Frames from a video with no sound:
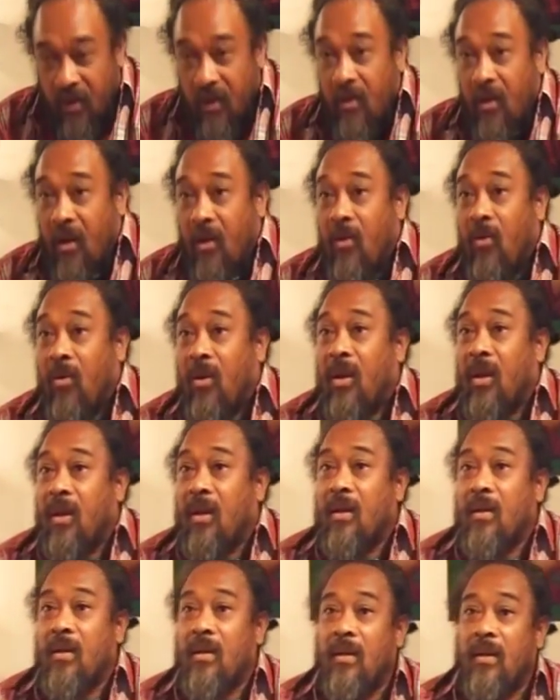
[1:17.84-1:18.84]
You're not
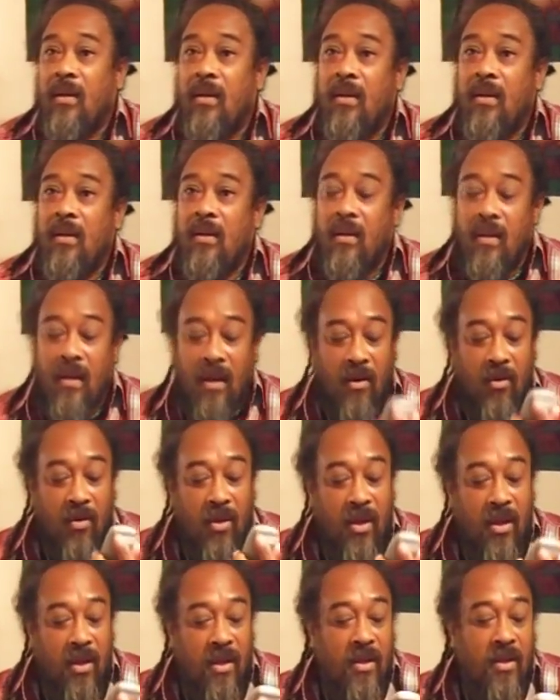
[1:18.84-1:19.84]
looking. You're not
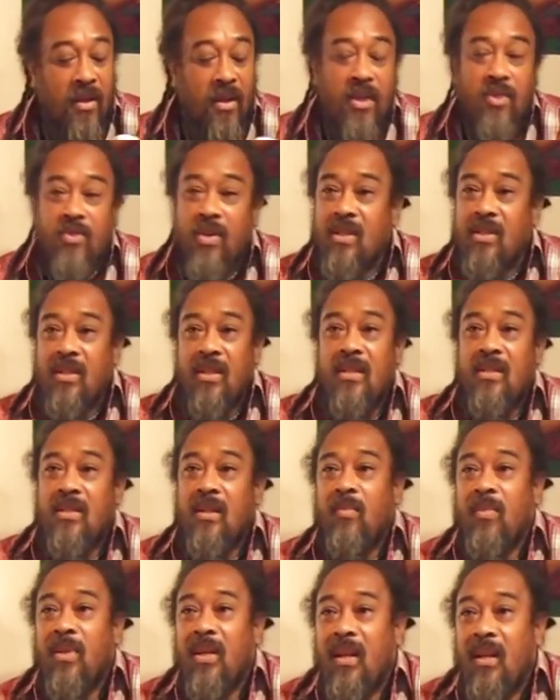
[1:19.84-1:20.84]
looking. You're interested in
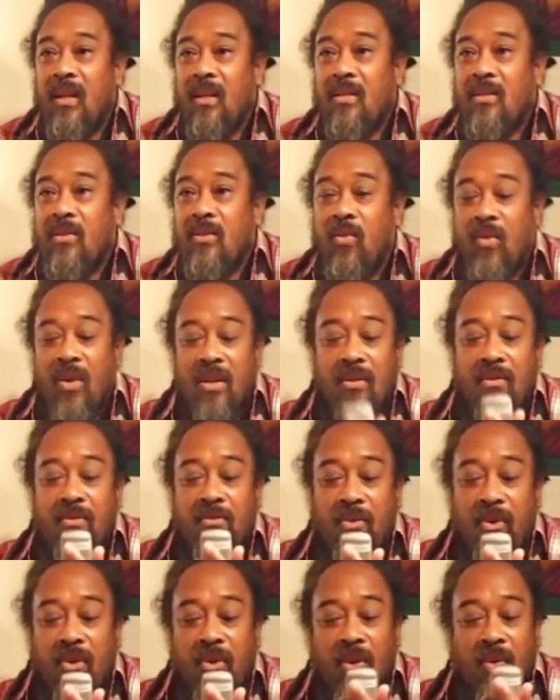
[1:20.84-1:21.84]
something else. You want a
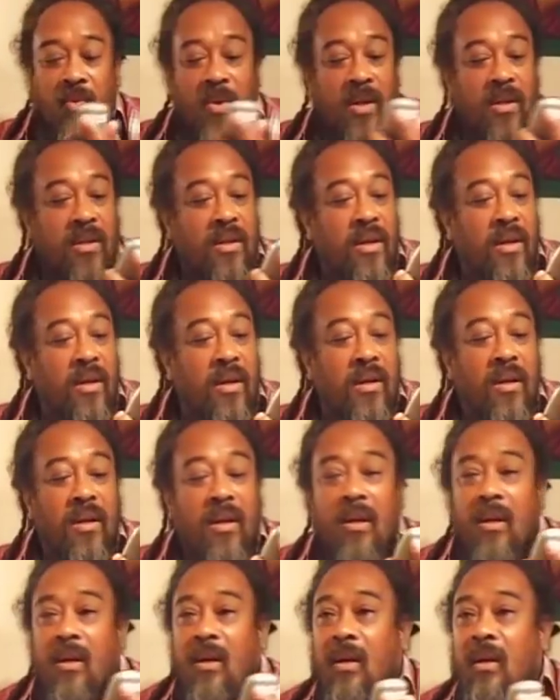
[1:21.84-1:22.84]
phone. You want
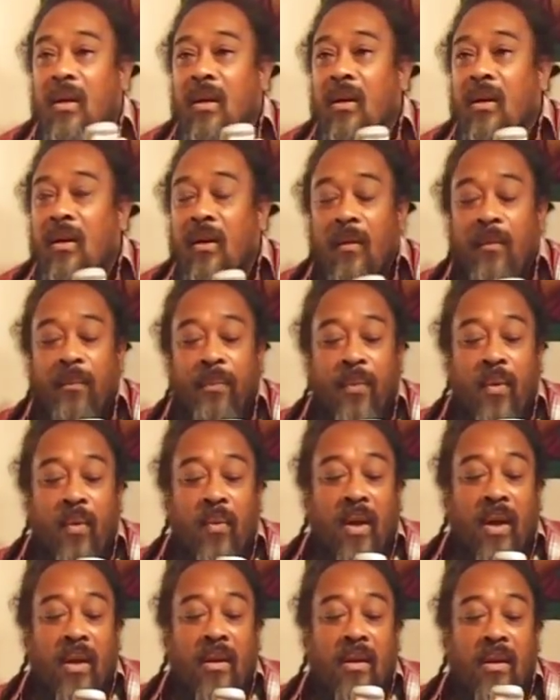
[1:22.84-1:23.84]

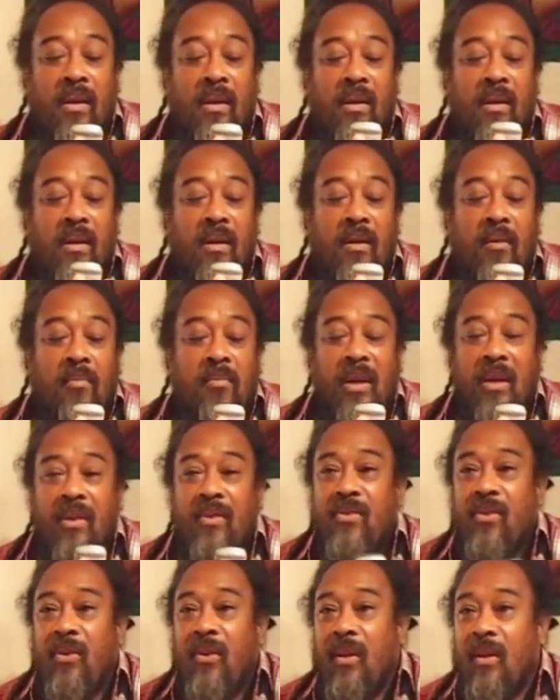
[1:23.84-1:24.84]
one
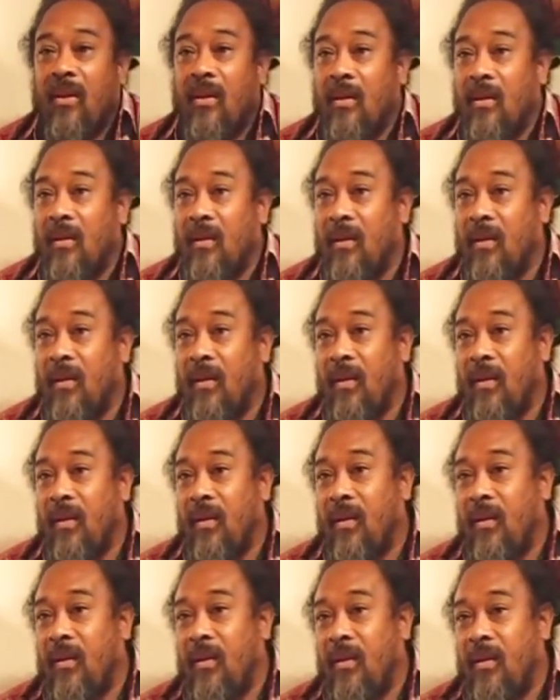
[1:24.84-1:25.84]
Panasonic.
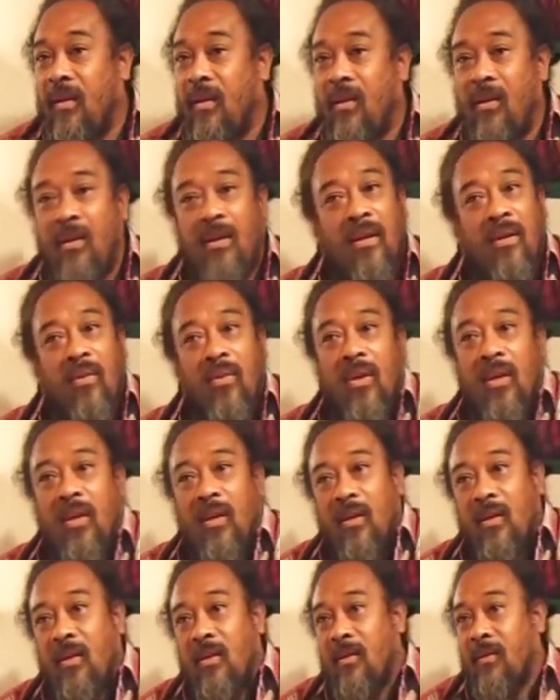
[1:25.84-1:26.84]
You're not
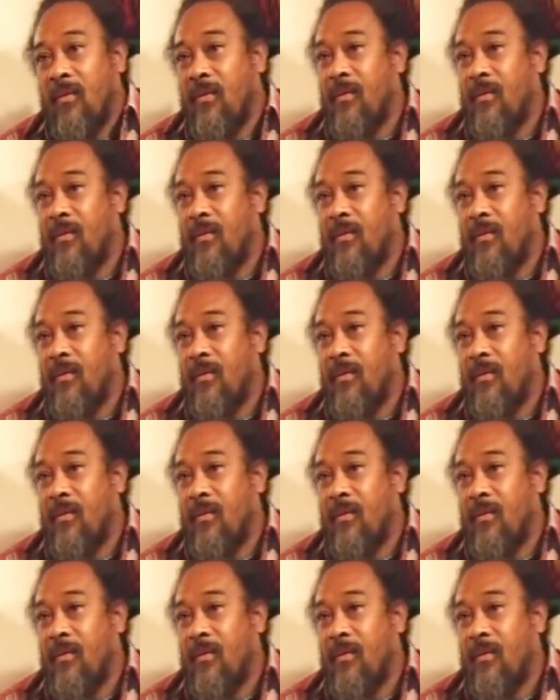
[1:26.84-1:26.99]
looking.